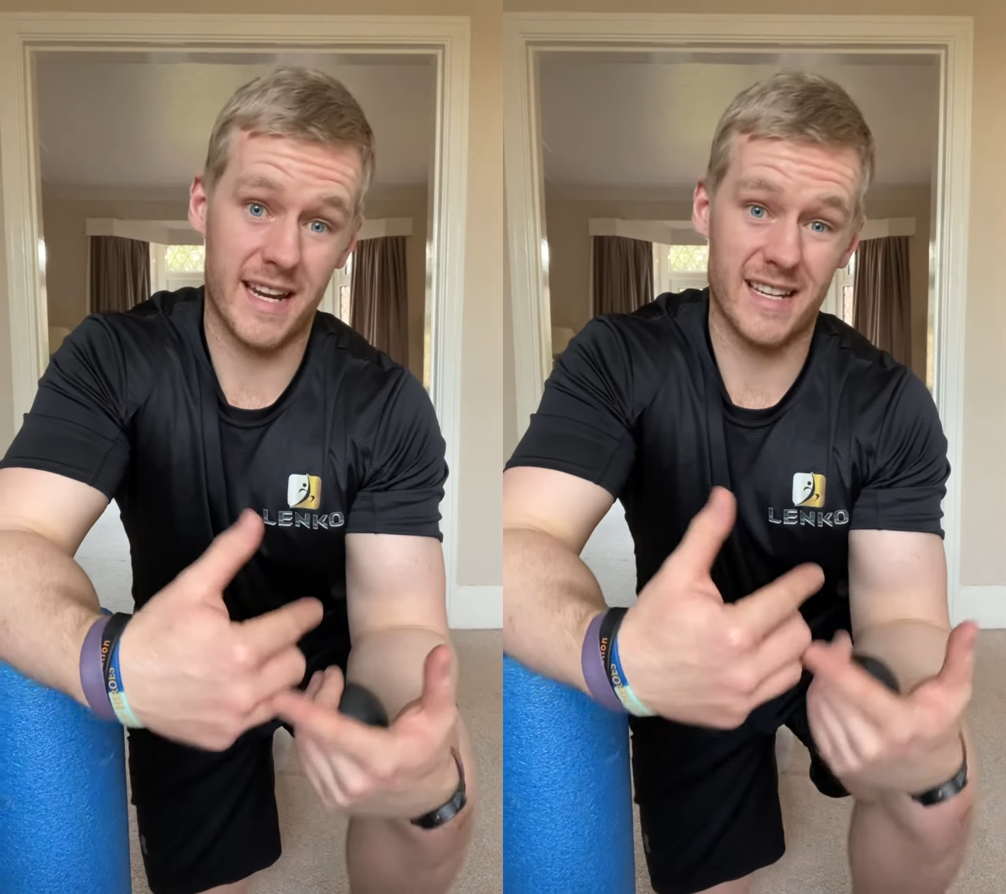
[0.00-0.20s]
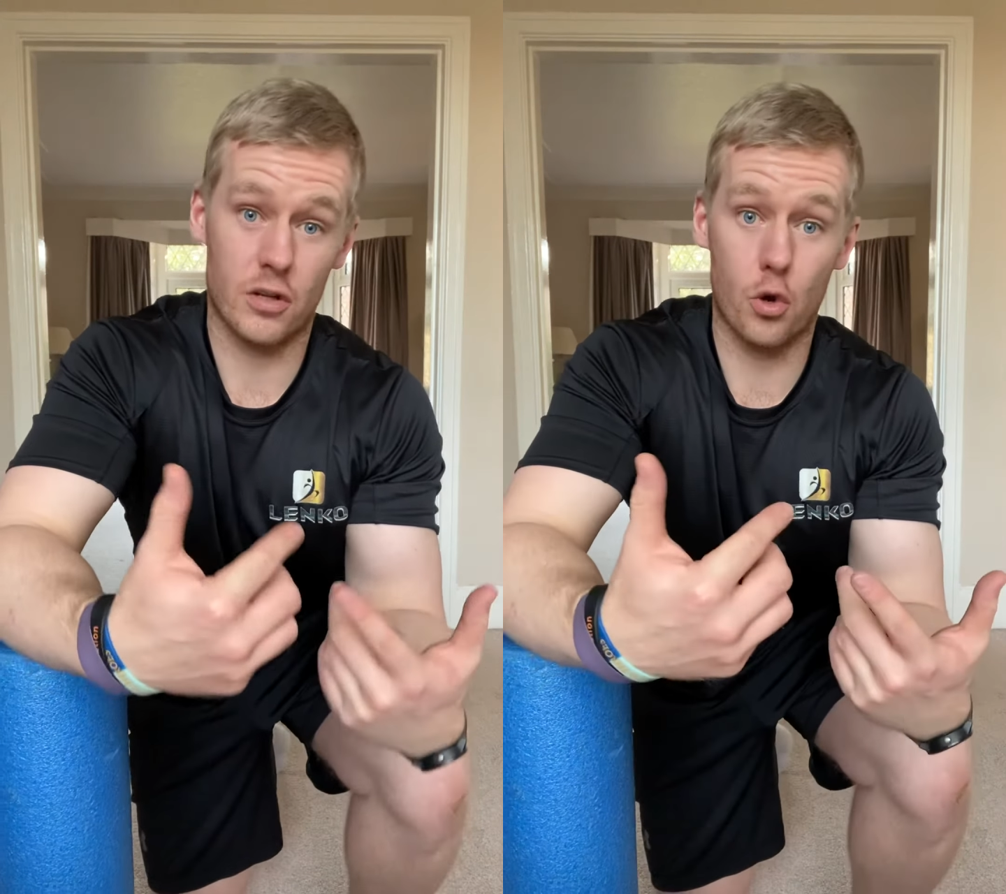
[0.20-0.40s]

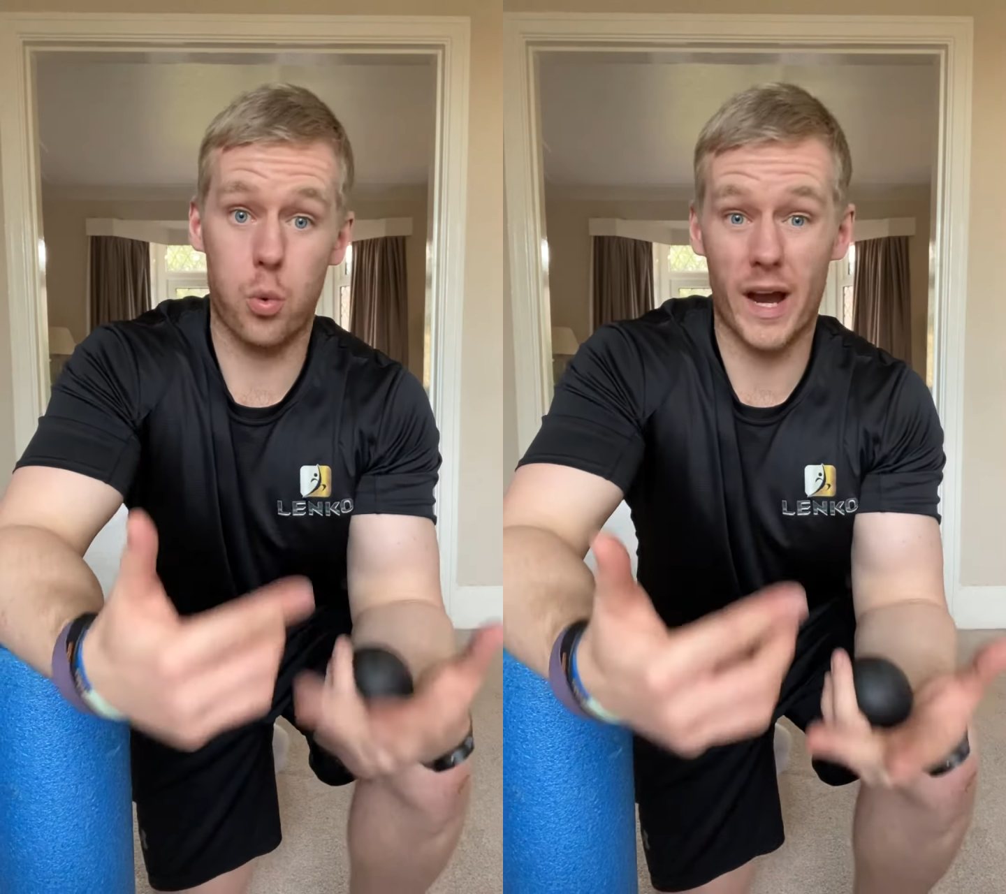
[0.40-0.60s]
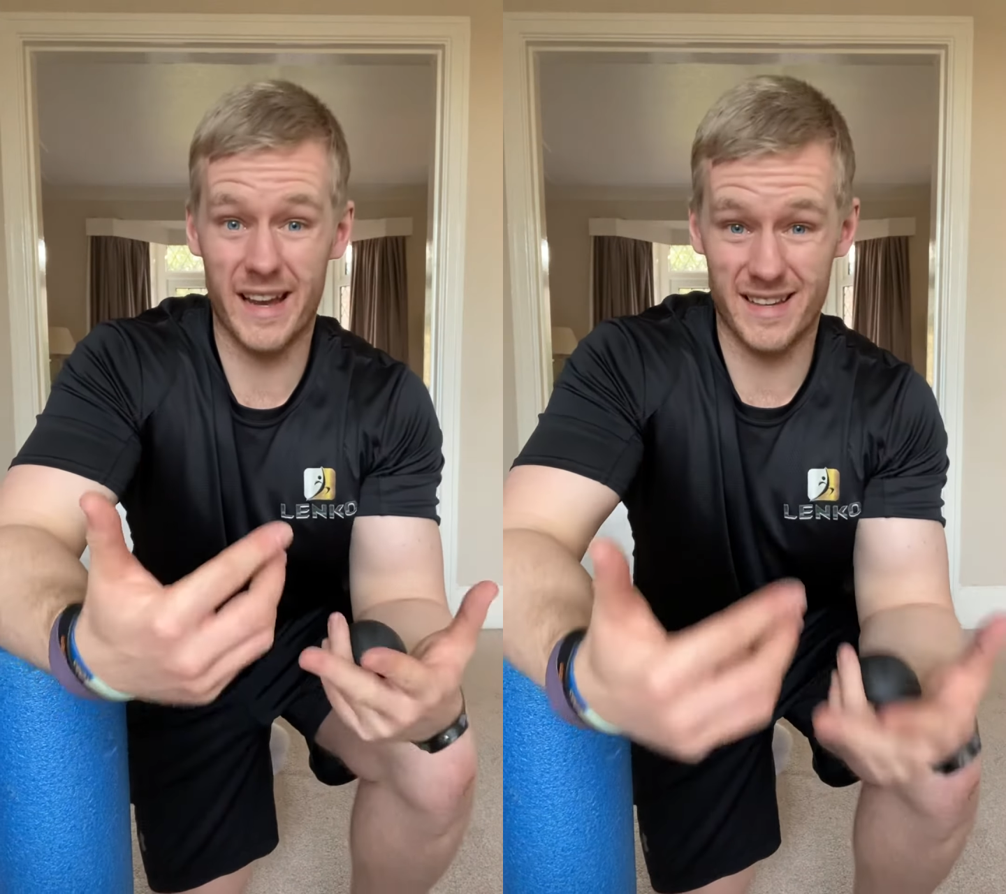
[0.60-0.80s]
It's
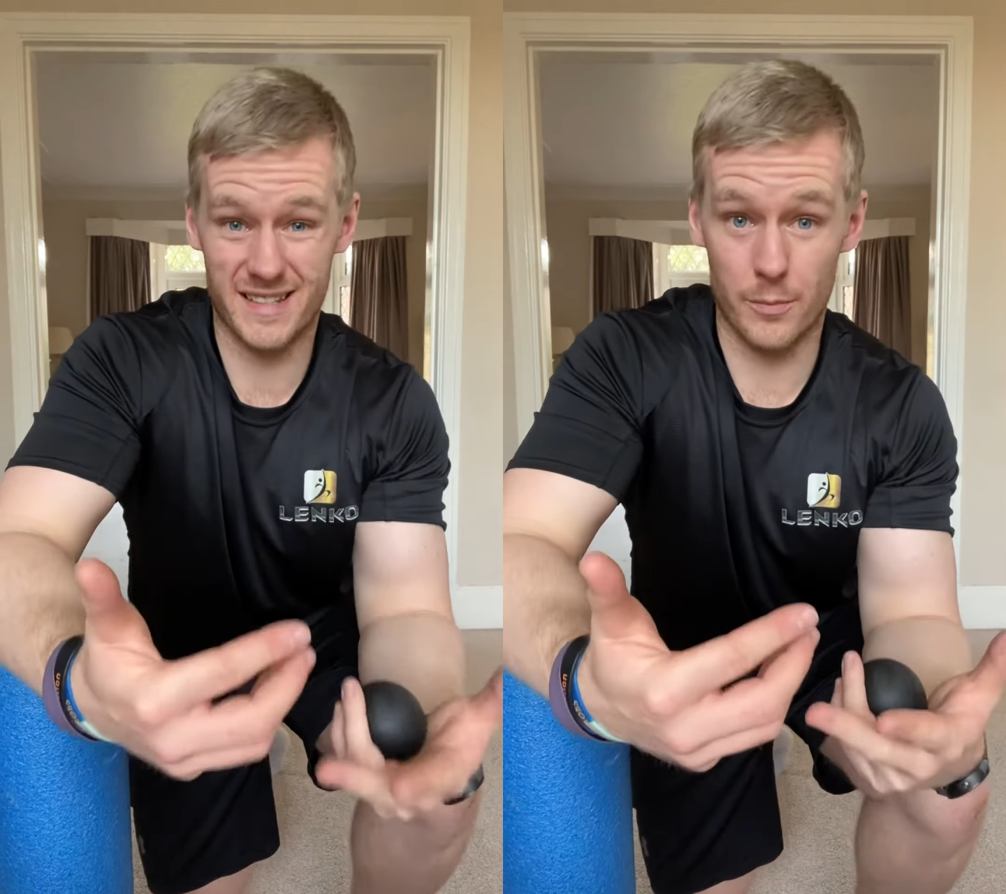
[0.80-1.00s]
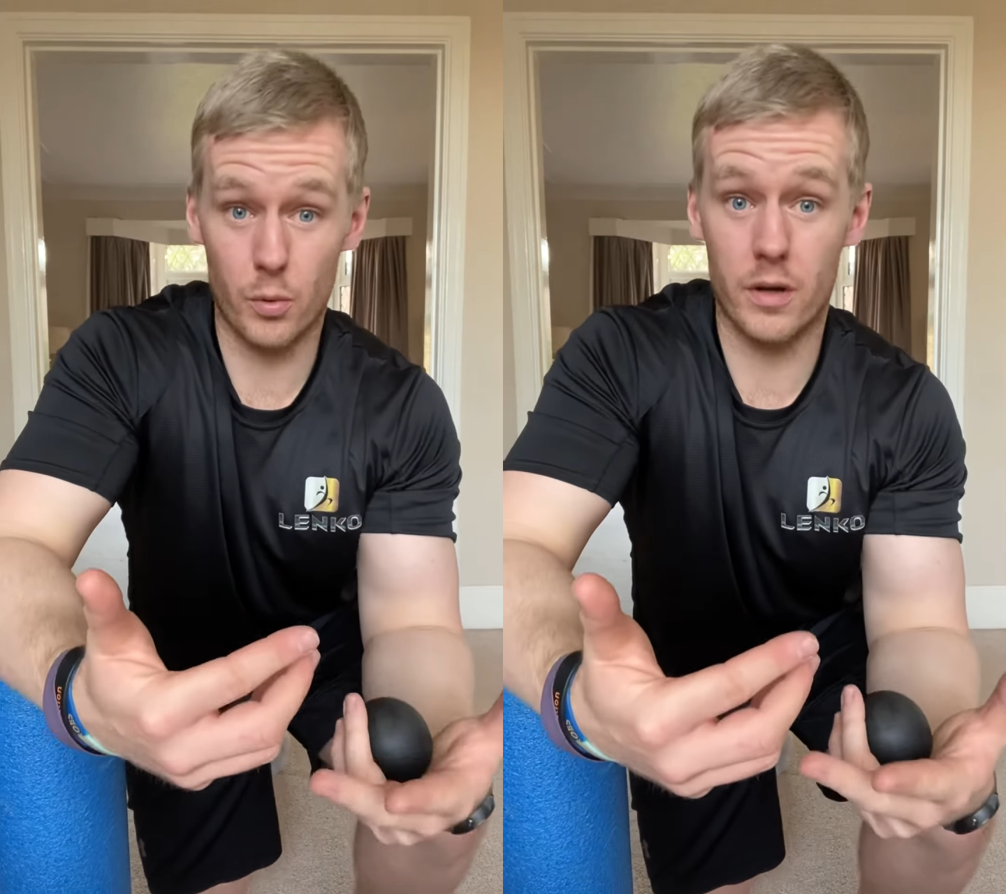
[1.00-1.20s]
quite a
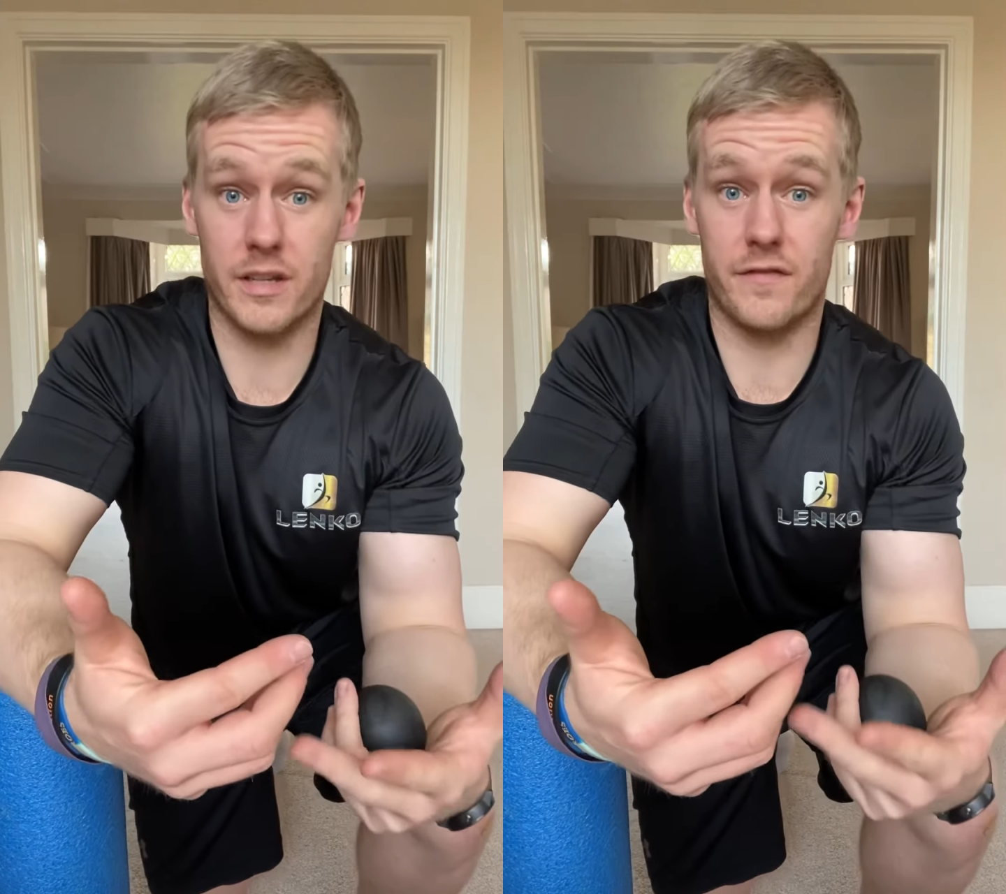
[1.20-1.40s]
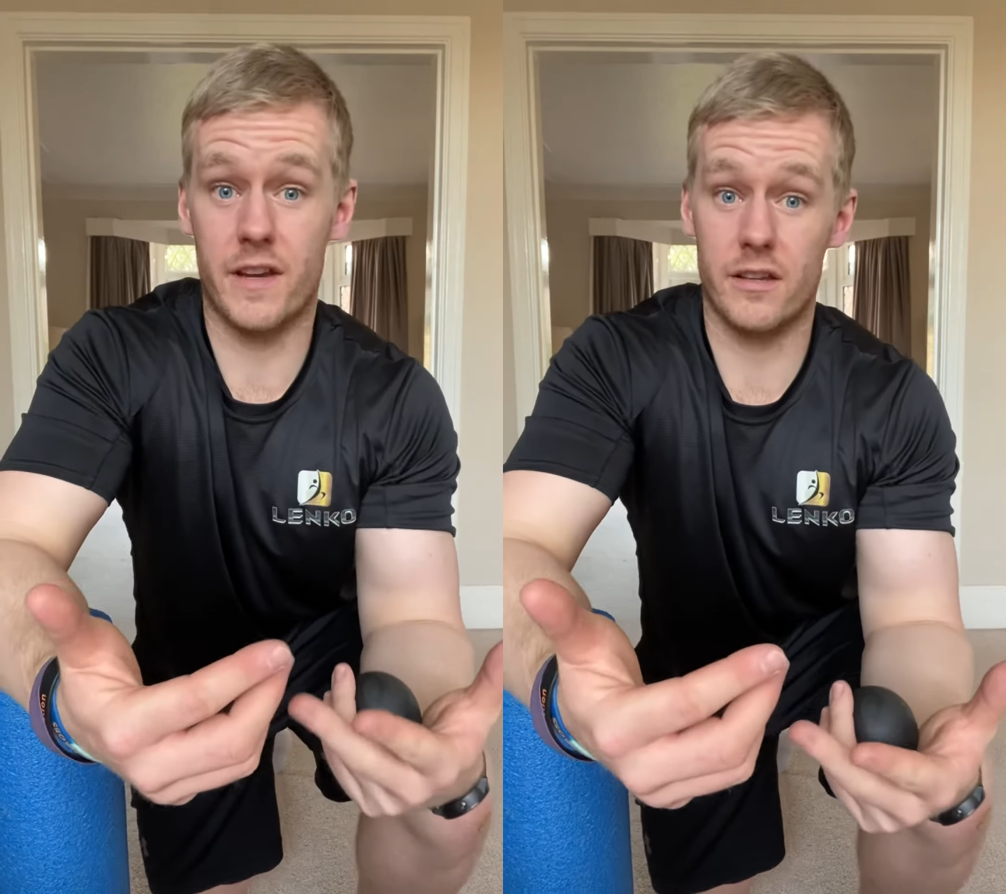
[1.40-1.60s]
simple one.
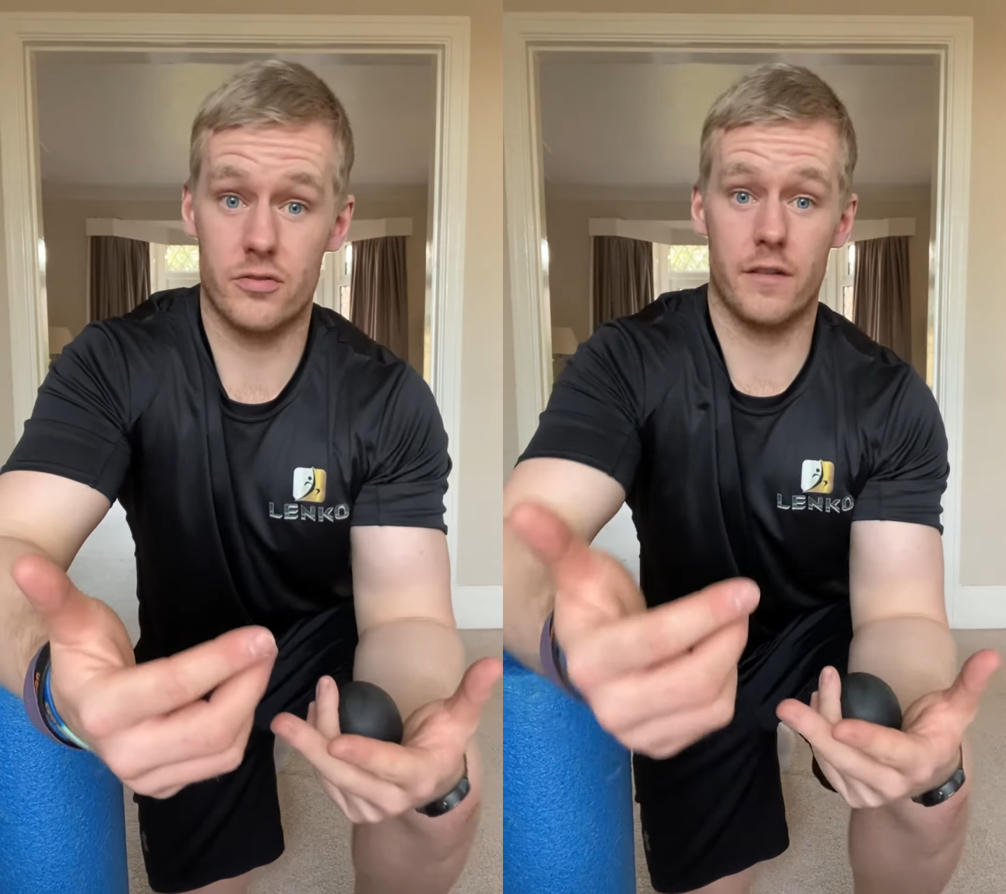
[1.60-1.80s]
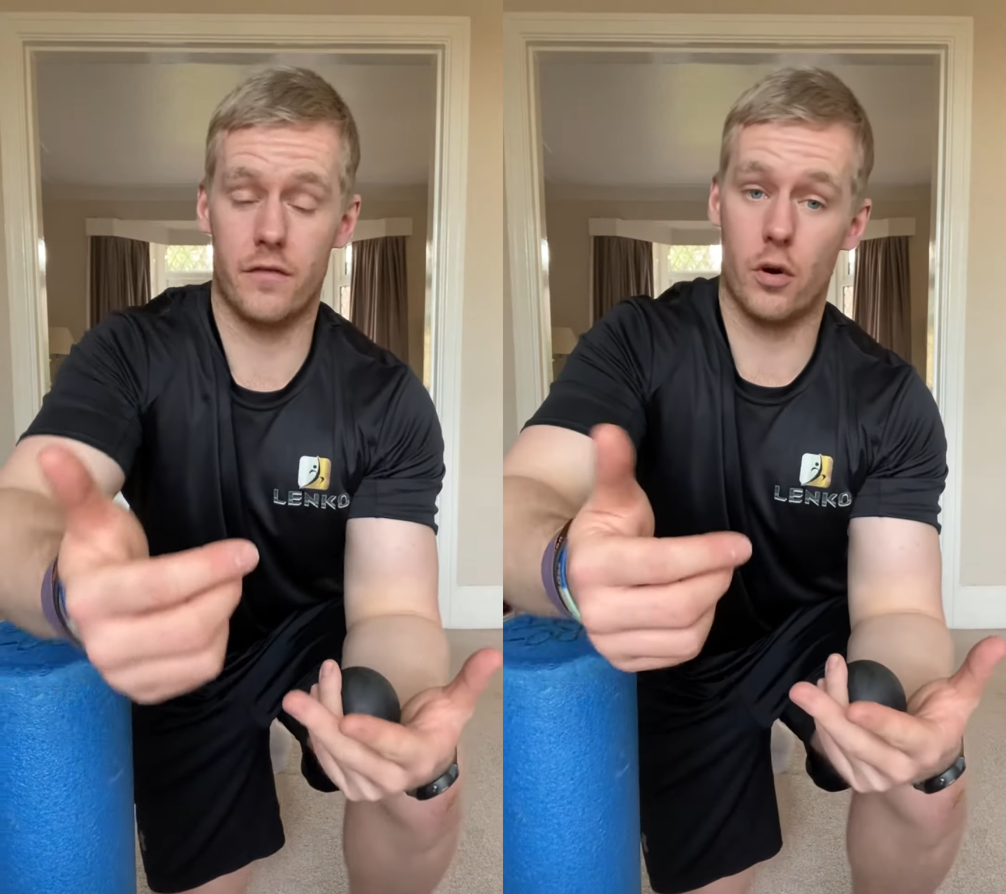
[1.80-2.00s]
It's fairly
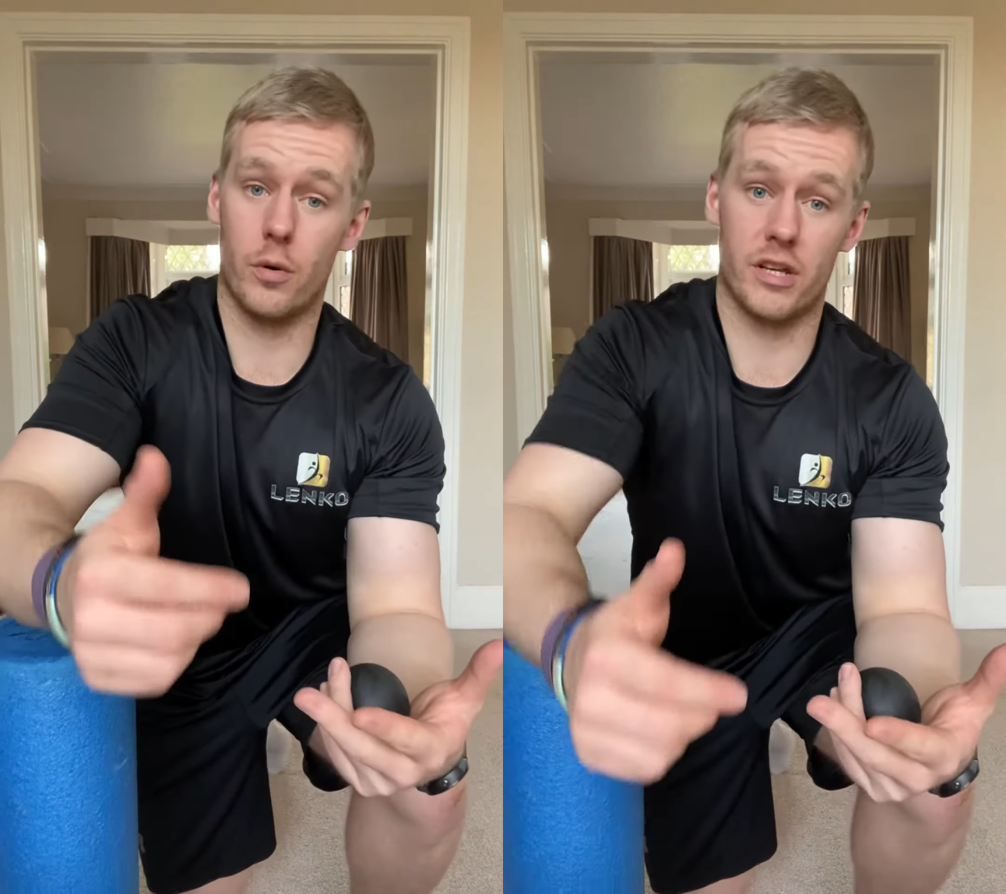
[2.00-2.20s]
straightforward.